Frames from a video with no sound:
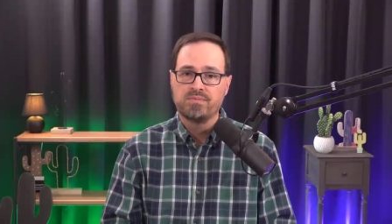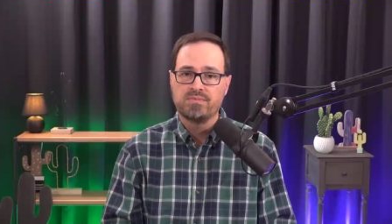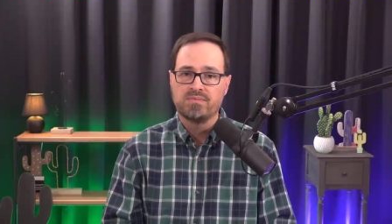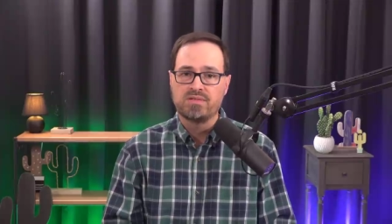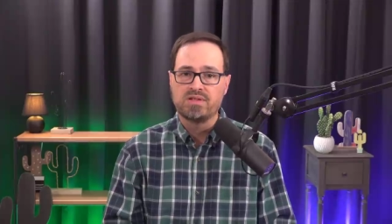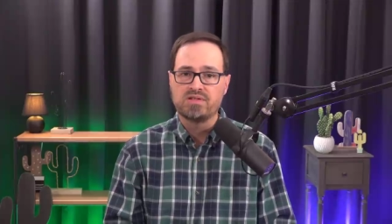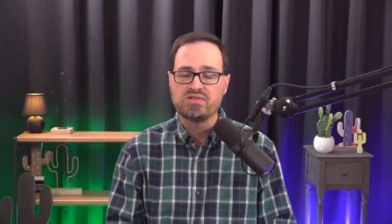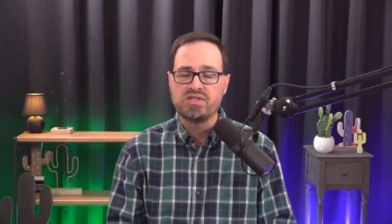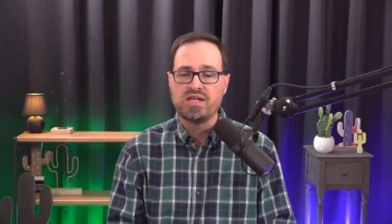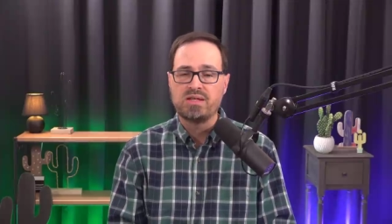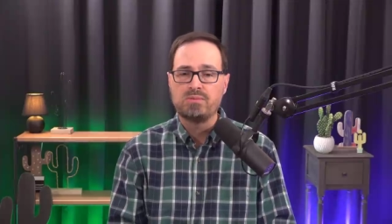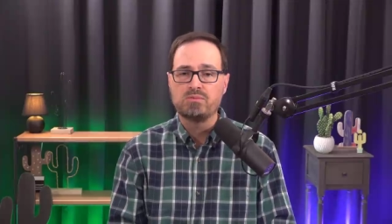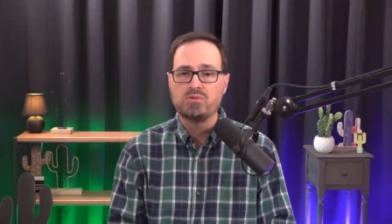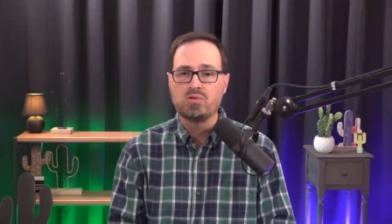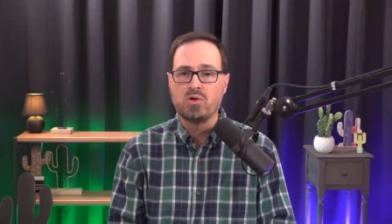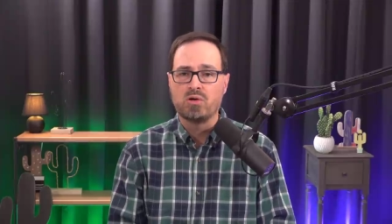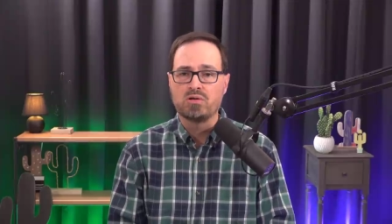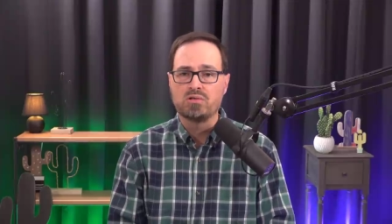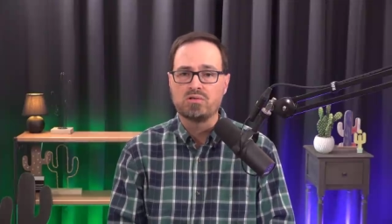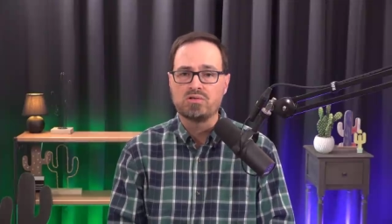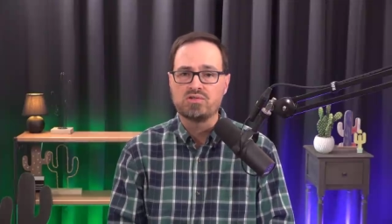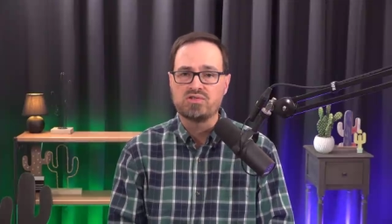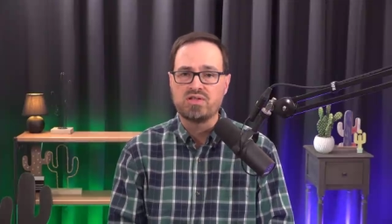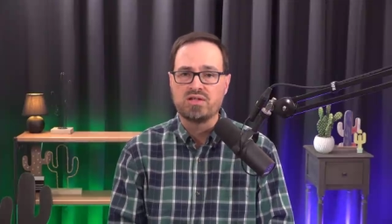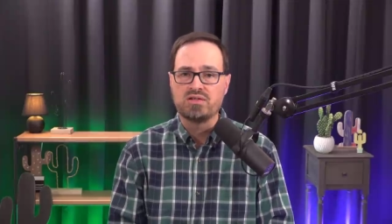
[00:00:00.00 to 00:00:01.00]
The same
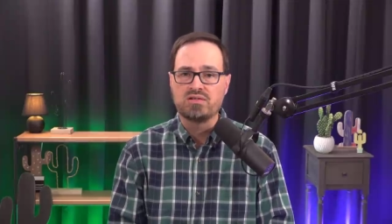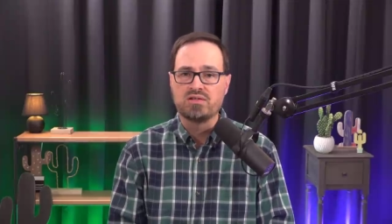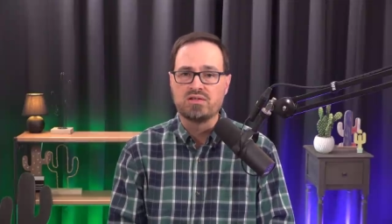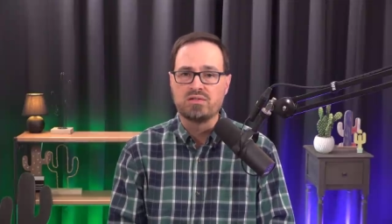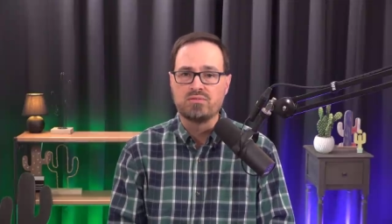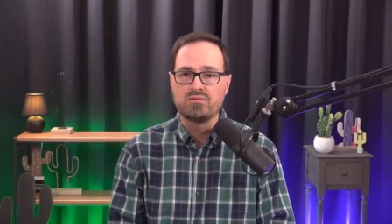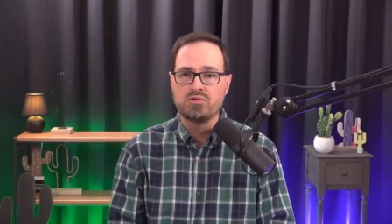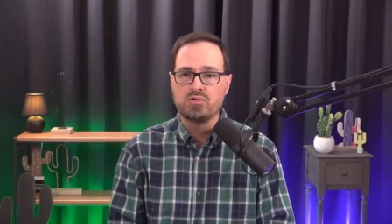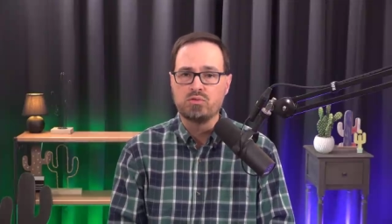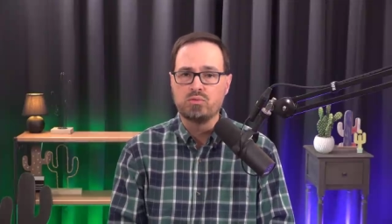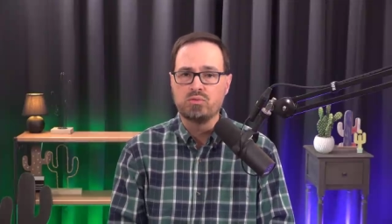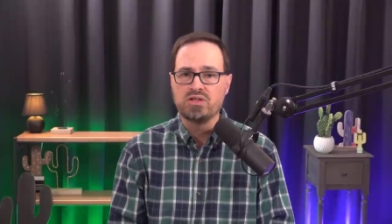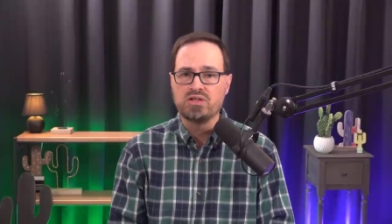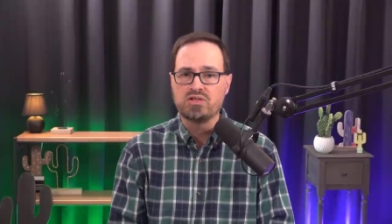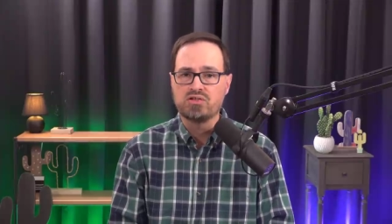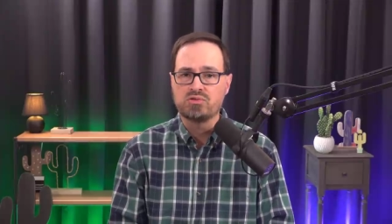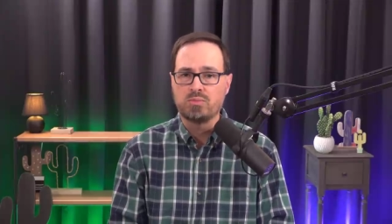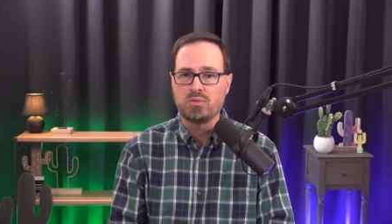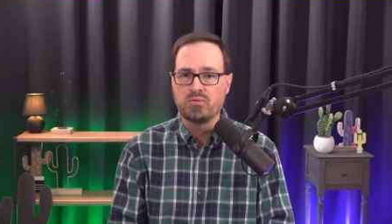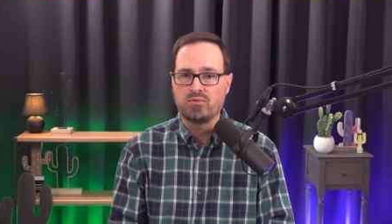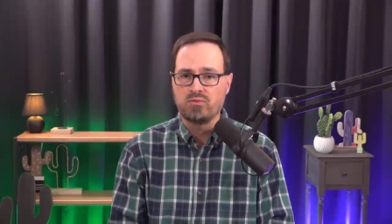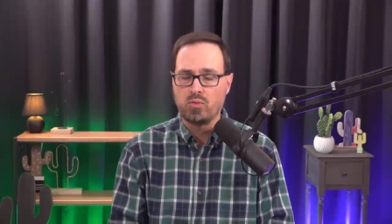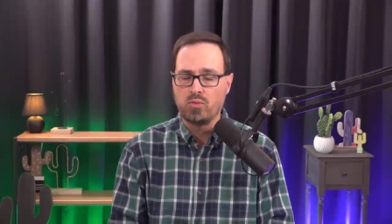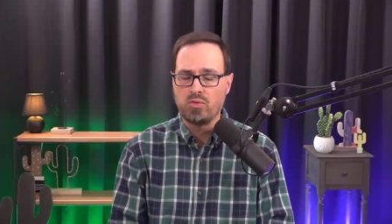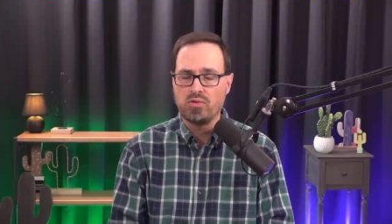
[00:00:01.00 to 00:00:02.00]
daughter said that a few weeks
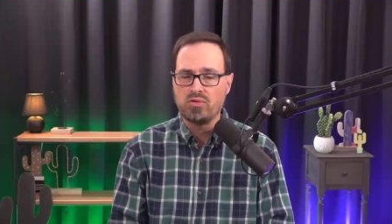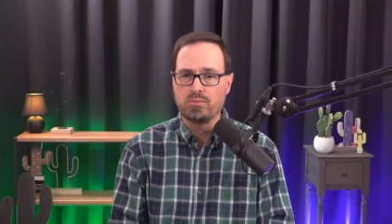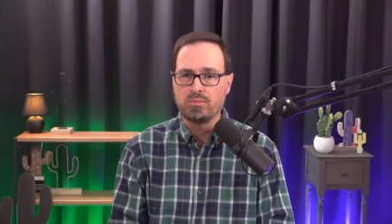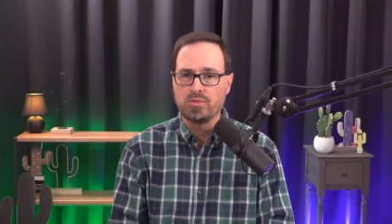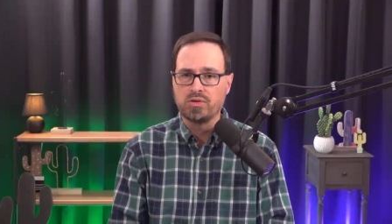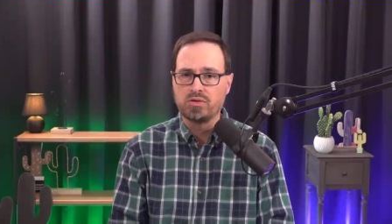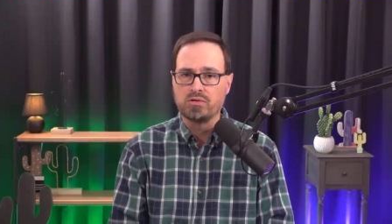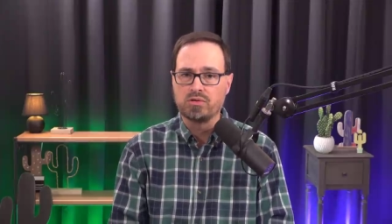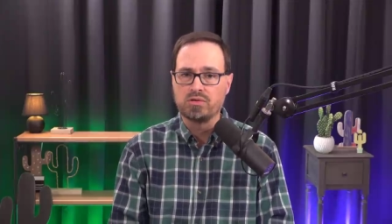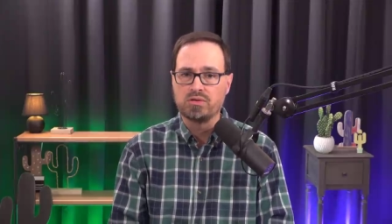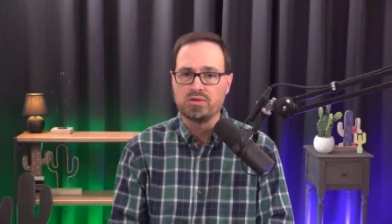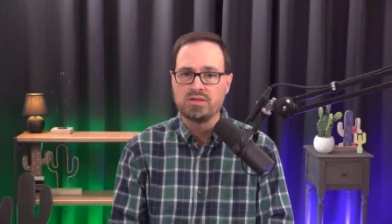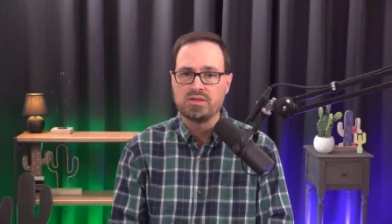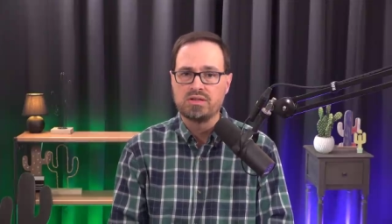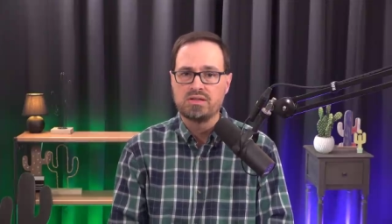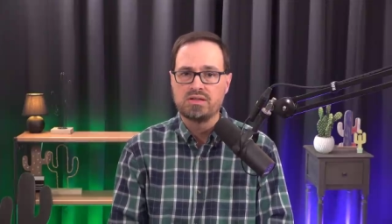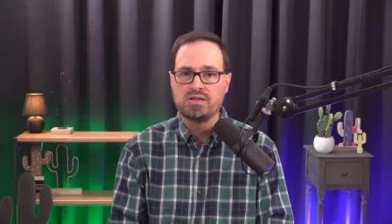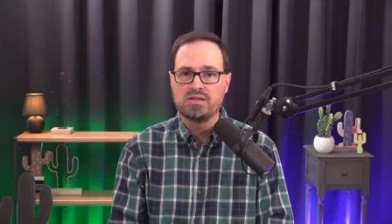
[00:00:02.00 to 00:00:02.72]
before the murder,